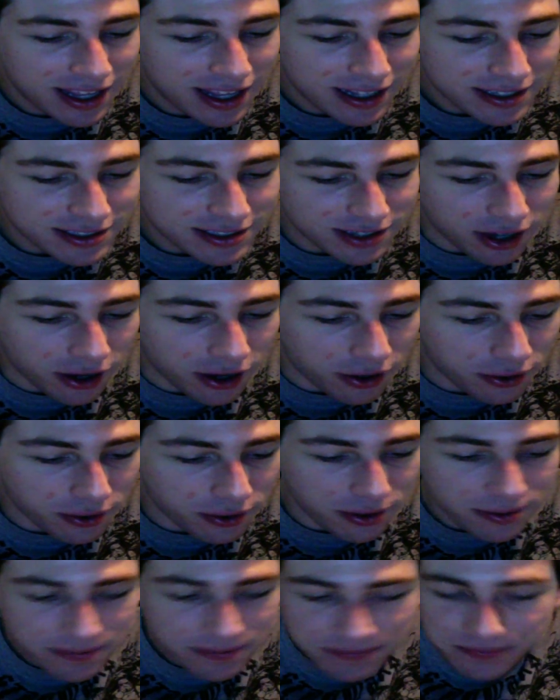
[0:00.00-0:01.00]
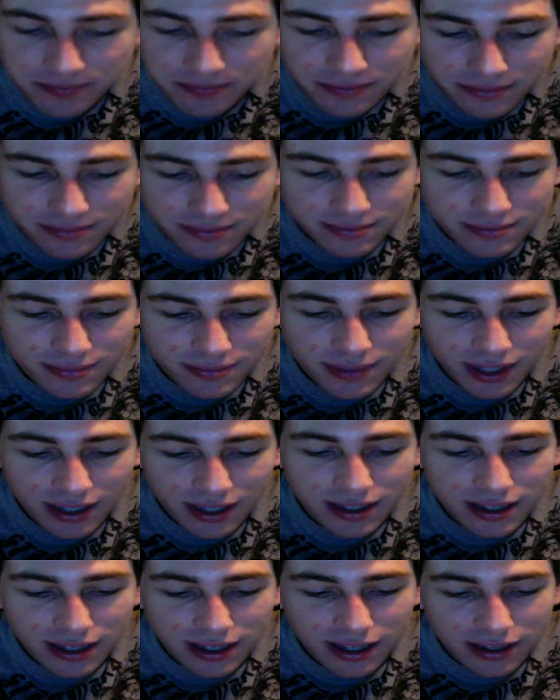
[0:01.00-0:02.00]
So
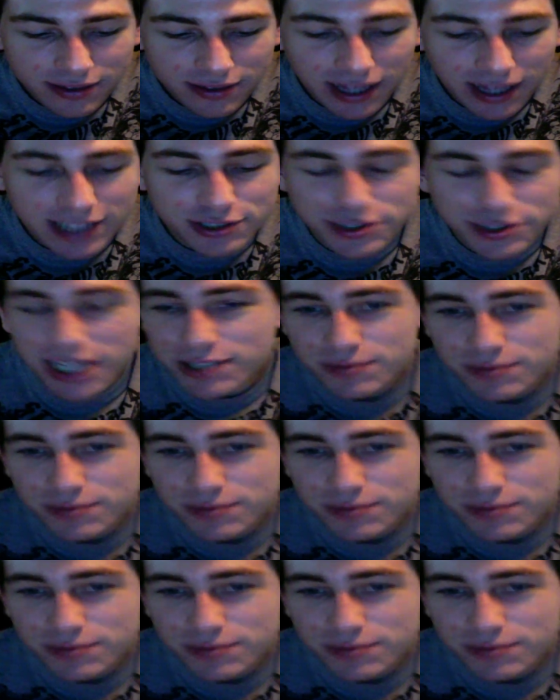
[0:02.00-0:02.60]
that's